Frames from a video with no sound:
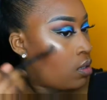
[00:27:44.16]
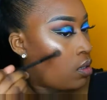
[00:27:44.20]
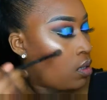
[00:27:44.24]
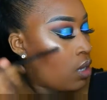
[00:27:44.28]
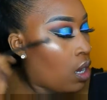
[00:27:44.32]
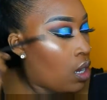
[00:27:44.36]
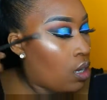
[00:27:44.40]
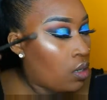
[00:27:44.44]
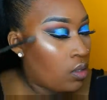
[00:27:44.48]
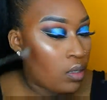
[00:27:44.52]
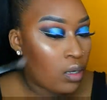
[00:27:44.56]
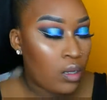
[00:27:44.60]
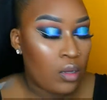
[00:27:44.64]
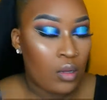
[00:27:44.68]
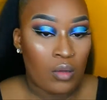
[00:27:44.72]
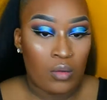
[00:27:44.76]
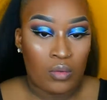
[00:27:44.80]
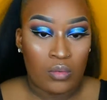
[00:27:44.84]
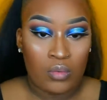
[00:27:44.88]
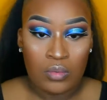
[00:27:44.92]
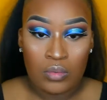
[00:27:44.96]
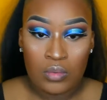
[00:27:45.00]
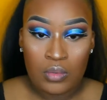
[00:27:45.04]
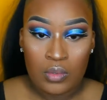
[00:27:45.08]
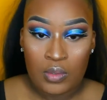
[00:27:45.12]
Y'all know
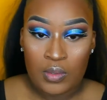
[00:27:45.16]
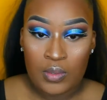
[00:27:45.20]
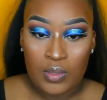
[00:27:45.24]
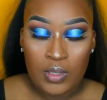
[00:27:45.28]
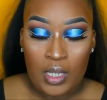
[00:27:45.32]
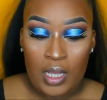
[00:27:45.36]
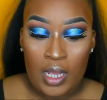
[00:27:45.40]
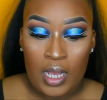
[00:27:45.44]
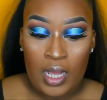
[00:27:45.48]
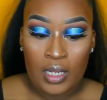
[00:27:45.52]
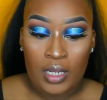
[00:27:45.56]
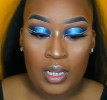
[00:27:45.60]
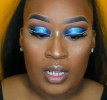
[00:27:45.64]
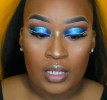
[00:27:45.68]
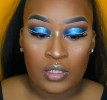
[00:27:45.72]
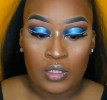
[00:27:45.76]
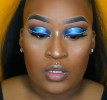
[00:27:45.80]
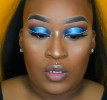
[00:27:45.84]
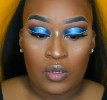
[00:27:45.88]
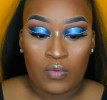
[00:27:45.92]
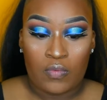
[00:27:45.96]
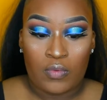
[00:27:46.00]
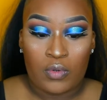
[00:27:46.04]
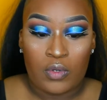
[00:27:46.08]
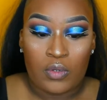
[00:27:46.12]
that I like to
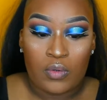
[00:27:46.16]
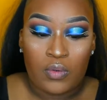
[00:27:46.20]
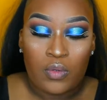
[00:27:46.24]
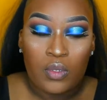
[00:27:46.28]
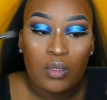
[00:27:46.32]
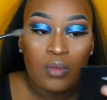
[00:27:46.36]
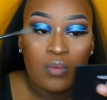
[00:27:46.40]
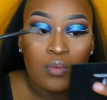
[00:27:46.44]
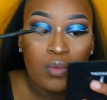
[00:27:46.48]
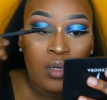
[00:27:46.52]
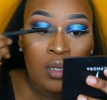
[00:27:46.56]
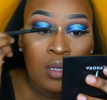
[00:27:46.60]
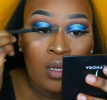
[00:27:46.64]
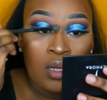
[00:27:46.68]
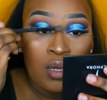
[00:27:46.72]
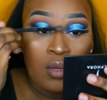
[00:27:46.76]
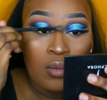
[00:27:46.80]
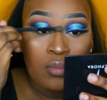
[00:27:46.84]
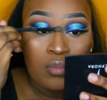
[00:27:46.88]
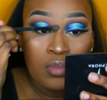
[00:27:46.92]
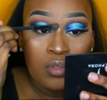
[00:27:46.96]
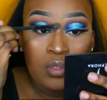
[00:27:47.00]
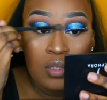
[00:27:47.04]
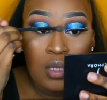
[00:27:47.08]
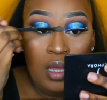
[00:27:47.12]
overdo it when it
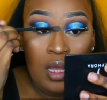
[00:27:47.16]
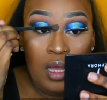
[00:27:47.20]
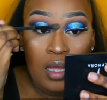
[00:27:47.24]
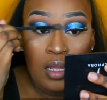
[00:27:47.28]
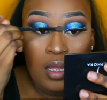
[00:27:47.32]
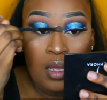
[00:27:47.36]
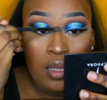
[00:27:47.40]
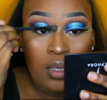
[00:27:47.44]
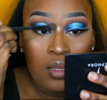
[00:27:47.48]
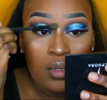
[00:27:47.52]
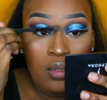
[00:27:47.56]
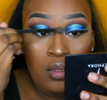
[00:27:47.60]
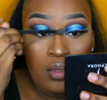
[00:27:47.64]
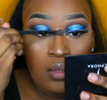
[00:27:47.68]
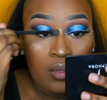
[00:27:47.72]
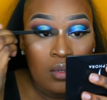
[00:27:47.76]
comes to highlight.